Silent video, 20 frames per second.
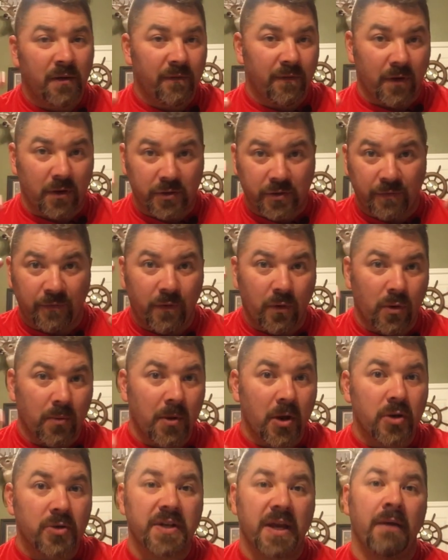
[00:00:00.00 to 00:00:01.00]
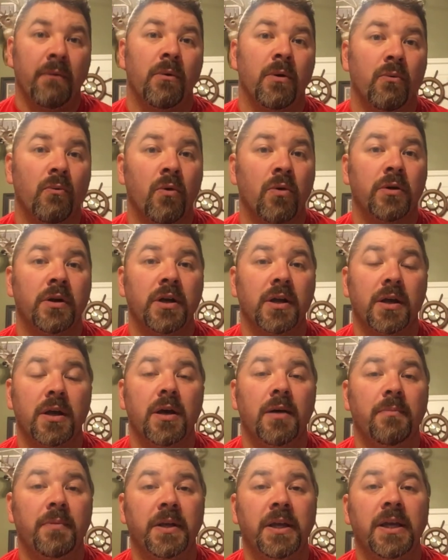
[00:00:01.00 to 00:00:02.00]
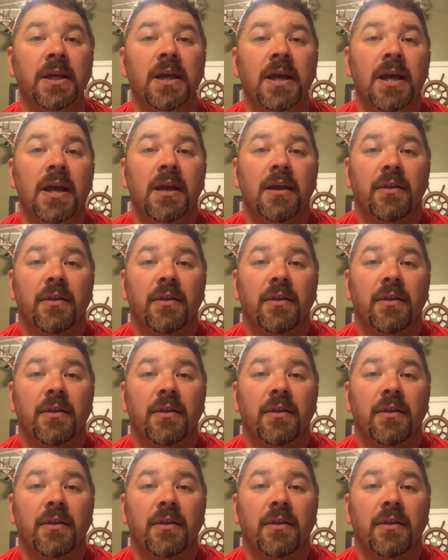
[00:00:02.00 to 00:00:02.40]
first and foremost, and we wanted a company